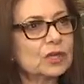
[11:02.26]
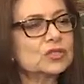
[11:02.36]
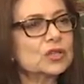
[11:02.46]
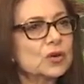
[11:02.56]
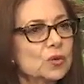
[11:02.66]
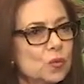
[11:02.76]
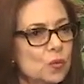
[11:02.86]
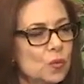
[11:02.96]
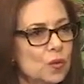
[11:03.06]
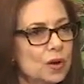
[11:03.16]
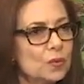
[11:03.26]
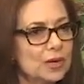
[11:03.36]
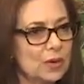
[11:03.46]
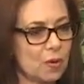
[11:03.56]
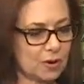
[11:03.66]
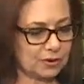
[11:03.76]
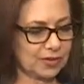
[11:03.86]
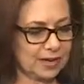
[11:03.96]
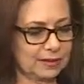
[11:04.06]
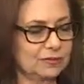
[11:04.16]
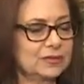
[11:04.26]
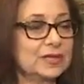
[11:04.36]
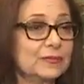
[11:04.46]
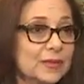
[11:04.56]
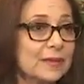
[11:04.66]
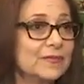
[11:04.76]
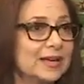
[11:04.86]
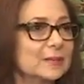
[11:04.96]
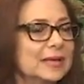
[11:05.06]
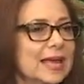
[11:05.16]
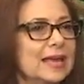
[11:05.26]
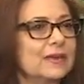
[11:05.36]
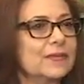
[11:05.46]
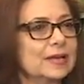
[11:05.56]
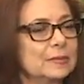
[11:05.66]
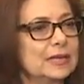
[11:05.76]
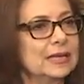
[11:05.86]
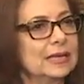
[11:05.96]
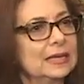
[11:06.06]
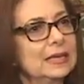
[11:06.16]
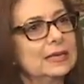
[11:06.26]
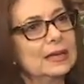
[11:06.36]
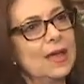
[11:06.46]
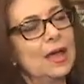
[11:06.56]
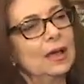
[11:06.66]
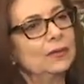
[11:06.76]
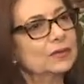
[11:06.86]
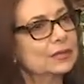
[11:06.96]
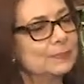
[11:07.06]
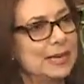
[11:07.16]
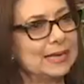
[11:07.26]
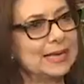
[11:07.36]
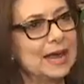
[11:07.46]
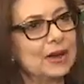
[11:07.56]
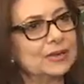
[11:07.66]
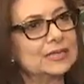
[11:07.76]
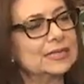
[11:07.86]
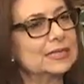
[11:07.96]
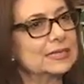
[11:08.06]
So wh what are they? If vitamin A, vitamin E, beta carotene,